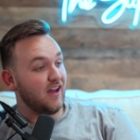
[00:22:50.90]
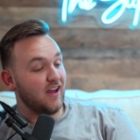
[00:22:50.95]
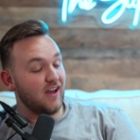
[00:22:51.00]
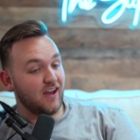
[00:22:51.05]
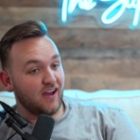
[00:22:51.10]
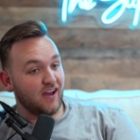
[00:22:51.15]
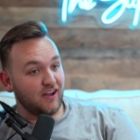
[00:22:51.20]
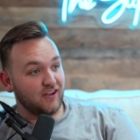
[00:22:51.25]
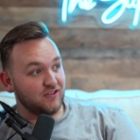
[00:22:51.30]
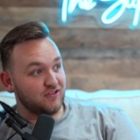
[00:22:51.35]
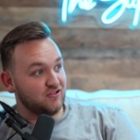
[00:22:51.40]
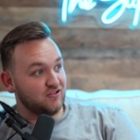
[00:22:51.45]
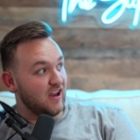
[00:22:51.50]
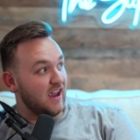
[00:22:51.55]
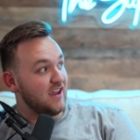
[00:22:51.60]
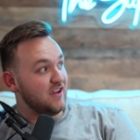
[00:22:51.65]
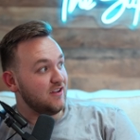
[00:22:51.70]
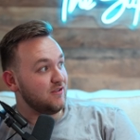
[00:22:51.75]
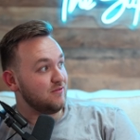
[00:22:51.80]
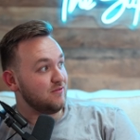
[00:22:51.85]
A
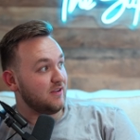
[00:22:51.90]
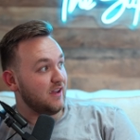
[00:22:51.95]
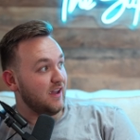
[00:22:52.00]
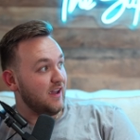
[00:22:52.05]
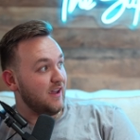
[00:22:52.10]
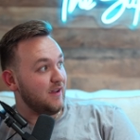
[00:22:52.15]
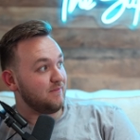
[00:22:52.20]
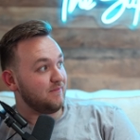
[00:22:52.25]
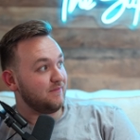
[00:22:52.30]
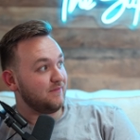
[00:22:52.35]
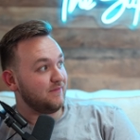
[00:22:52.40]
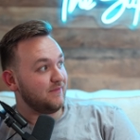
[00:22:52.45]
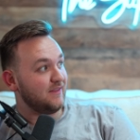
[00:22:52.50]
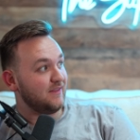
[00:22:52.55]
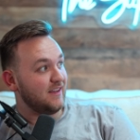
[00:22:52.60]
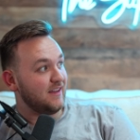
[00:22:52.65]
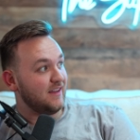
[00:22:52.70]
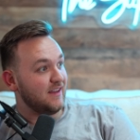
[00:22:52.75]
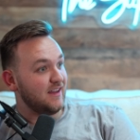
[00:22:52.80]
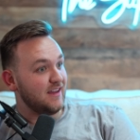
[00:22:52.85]
Jehu came.
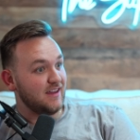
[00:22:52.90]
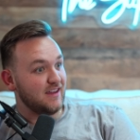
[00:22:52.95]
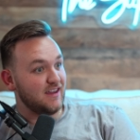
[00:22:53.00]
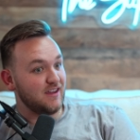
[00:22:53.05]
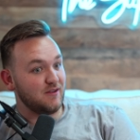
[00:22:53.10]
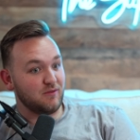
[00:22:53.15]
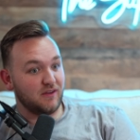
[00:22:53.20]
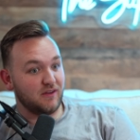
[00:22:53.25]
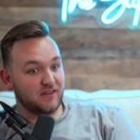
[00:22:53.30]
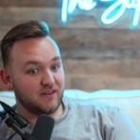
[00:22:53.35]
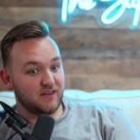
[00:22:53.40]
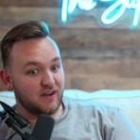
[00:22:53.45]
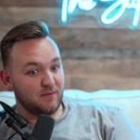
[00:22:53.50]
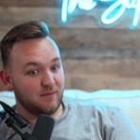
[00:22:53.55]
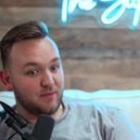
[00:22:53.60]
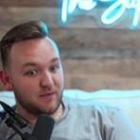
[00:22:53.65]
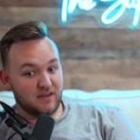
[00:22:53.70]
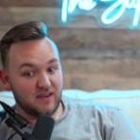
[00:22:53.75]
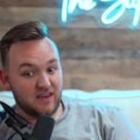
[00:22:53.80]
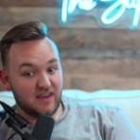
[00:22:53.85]
Mm-hmm. He wasn't a
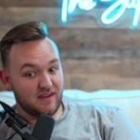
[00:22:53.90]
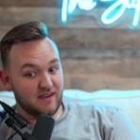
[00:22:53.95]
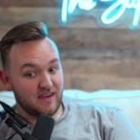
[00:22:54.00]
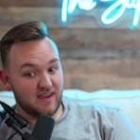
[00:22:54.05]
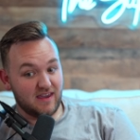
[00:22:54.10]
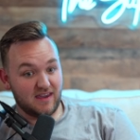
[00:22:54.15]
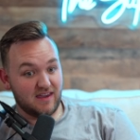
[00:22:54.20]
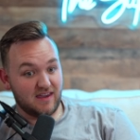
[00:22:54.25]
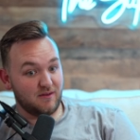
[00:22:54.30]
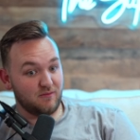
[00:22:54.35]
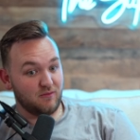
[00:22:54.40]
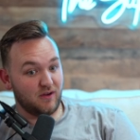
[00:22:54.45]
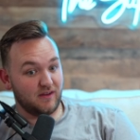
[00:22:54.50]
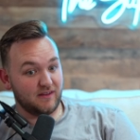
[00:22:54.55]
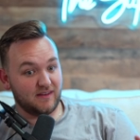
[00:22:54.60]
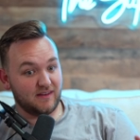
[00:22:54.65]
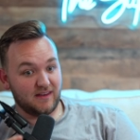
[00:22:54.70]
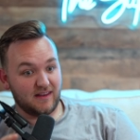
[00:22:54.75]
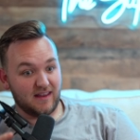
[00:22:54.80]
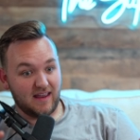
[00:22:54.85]
he, he he
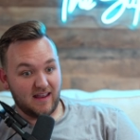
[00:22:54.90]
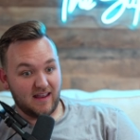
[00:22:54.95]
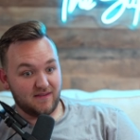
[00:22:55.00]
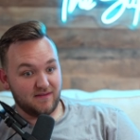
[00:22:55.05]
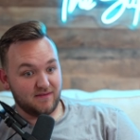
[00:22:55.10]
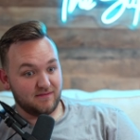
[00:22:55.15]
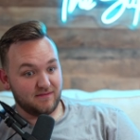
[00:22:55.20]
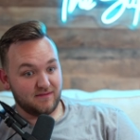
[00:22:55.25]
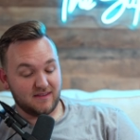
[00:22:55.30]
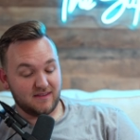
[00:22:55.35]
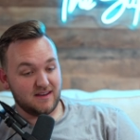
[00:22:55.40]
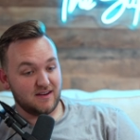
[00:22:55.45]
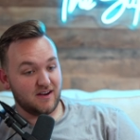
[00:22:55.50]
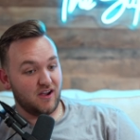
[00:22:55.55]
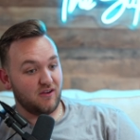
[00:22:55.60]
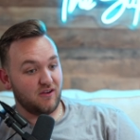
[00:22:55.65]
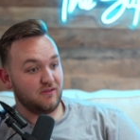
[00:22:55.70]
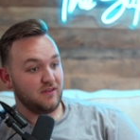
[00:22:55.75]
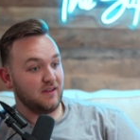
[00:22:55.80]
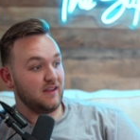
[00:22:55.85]
wasn't in you
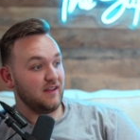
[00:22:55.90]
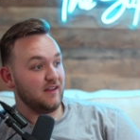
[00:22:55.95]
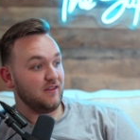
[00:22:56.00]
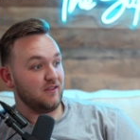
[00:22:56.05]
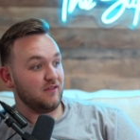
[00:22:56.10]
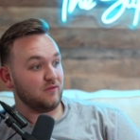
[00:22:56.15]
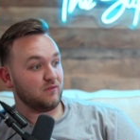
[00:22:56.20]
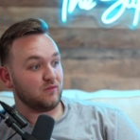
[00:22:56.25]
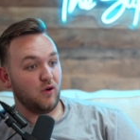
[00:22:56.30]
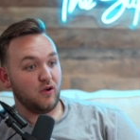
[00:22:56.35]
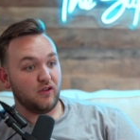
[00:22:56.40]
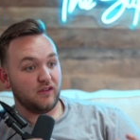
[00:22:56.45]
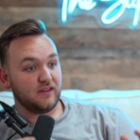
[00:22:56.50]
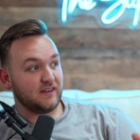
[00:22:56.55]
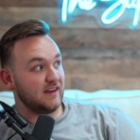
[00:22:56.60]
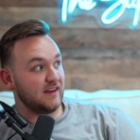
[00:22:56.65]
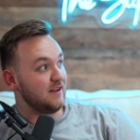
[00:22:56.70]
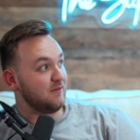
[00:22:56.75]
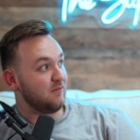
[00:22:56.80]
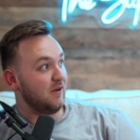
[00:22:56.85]
know
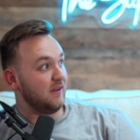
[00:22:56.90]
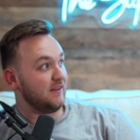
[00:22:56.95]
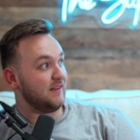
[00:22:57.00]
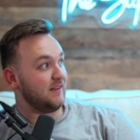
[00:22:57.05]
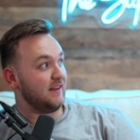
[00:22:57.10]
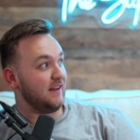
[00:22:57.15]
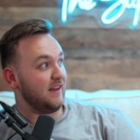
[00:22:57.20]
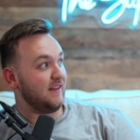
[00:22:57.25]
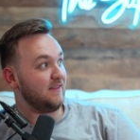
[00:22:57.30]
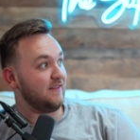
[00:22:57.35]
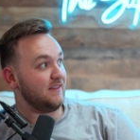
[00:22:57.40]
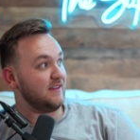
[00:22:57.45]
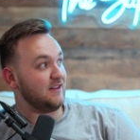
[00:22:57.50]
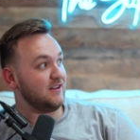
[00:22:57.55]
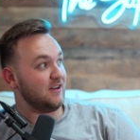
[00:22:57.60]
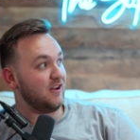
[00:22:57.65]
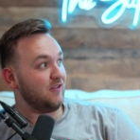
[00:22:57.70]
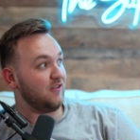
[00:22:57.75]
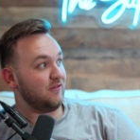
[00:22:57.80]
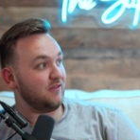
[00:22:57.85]
royalty. Wasn't in you
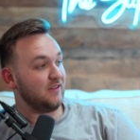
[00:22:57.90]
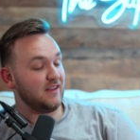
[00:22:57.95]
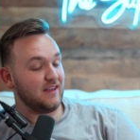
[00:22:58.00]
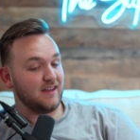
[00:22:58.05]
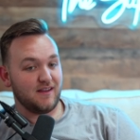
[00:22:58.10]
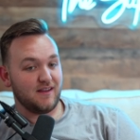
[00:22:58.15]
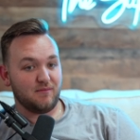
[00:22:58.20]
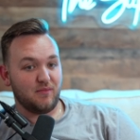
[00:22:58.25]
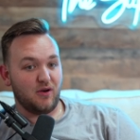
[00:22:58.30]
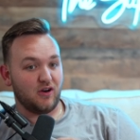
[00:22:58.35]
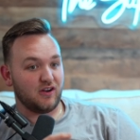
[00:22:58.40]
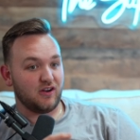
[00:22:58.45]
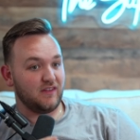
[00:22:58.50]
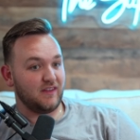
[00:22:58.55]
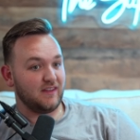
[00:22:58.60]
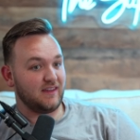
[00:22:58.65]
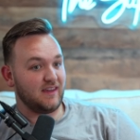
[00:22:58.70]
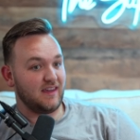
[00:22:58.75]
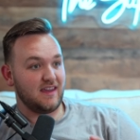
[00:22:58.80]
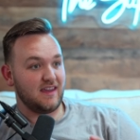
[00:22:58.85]
know part of
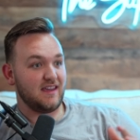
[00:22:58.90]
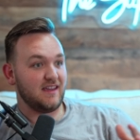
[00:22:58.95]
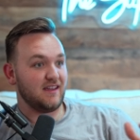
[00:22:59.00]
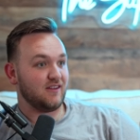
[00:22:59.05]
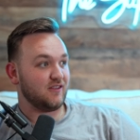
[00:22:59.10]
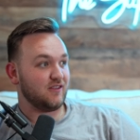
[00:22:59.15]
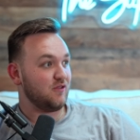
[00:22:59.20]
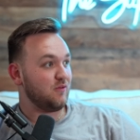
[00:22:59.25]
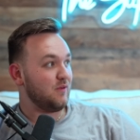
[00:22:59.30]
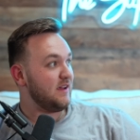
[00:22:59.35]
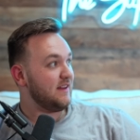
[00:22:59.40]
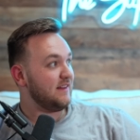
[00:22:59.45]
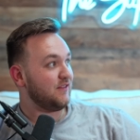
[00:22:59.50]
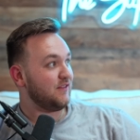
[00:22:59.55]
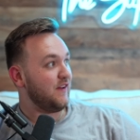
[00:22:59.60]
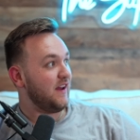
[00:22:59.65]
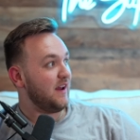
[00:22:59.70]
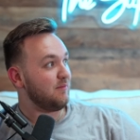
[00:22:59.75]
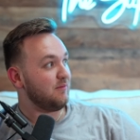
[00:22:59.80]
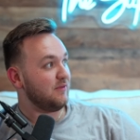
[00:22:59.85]
the king or queen's
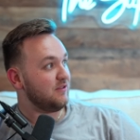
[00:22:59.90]
family,